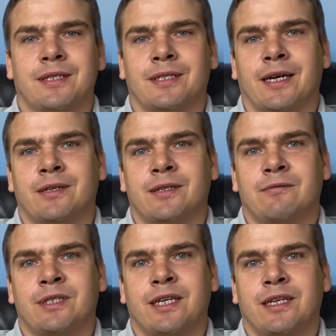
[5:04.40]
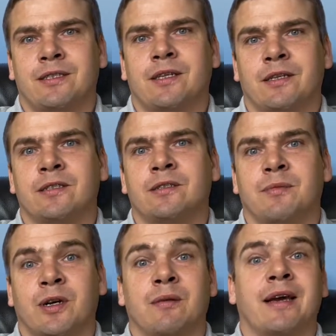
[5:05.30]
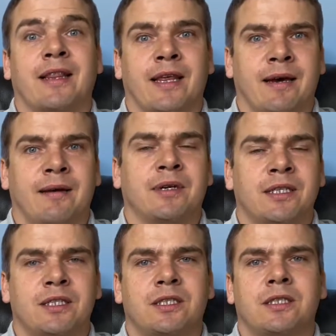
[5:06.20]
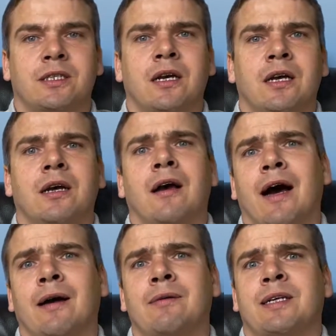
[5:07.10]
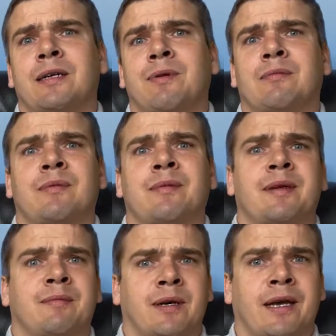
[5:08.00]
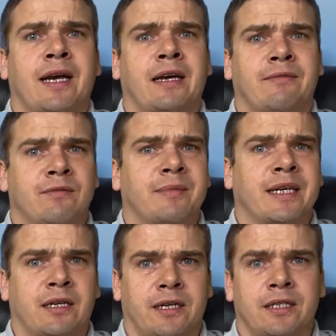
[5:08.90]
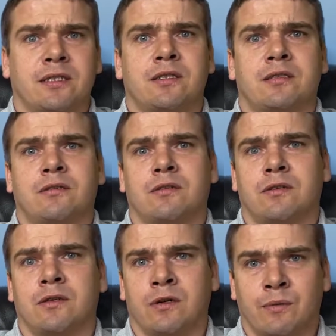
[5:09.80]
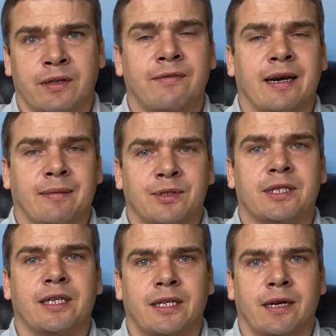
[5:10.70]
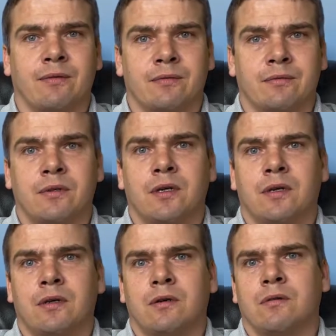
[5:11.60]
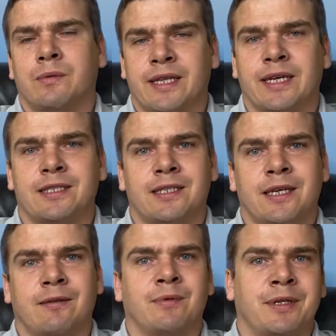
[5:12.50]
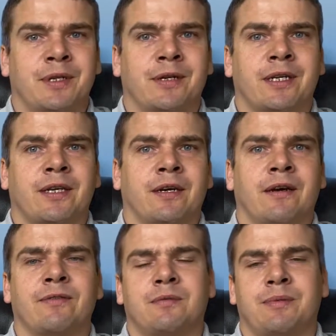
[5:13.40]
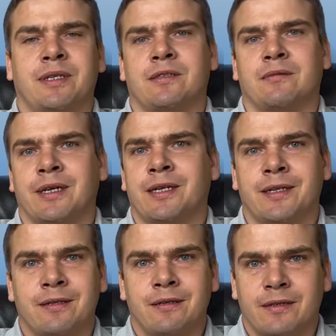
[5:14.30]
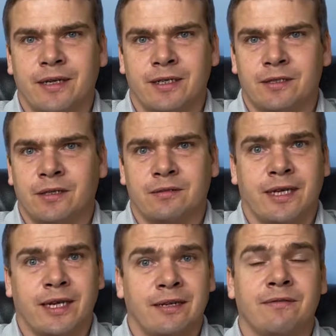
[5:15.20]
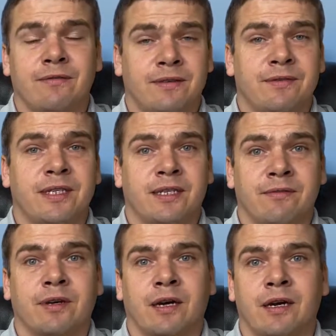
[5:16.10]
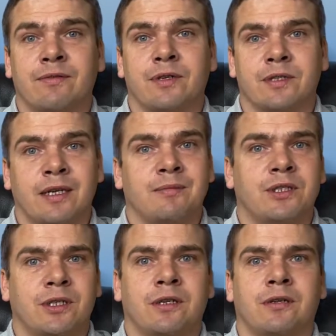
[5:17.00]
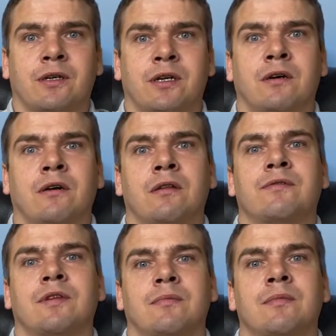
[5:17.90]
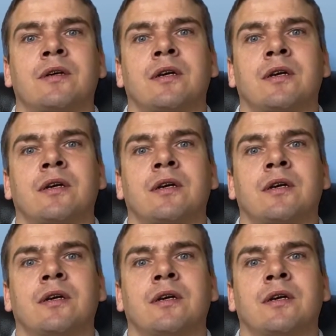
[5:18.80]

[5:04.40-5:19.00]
Is that going to change London's market by that much? I would say probably about half of my clients go with 5% down. With that said, when we look at the offers being submitted, it's all 10 to 15 different offers. I'm sure not all of them